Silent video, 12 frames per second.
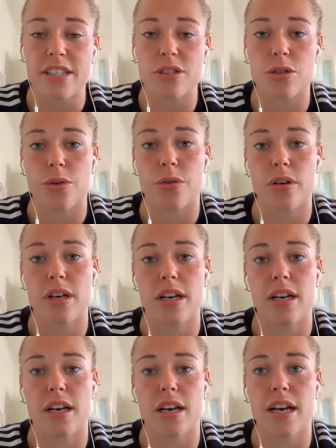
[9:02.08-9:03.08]
to you,
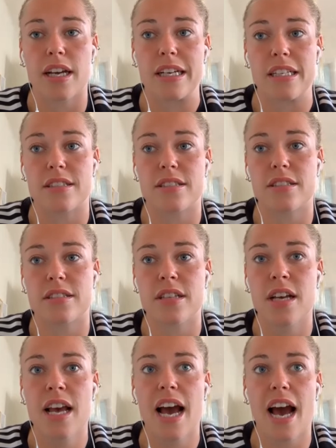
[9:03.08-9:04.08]
and
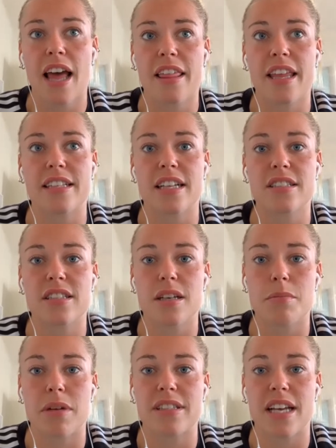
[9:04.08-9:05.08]
I think that's
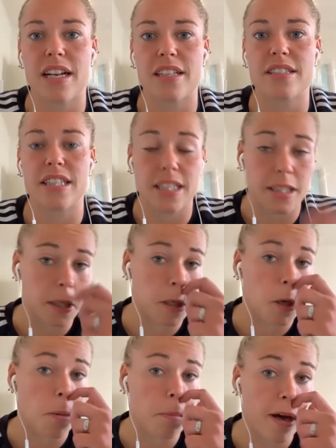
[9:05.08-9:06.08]
a mentality the
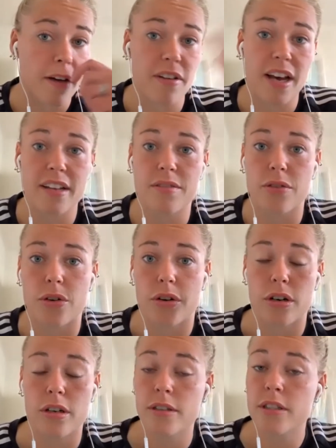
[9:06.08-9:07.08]
club have had
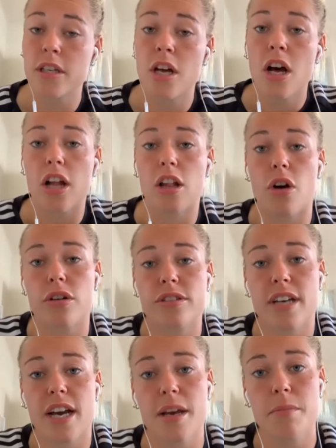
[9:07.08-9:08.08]
for a long
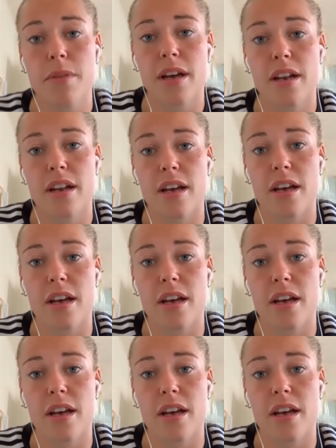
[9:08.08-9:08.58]
time, and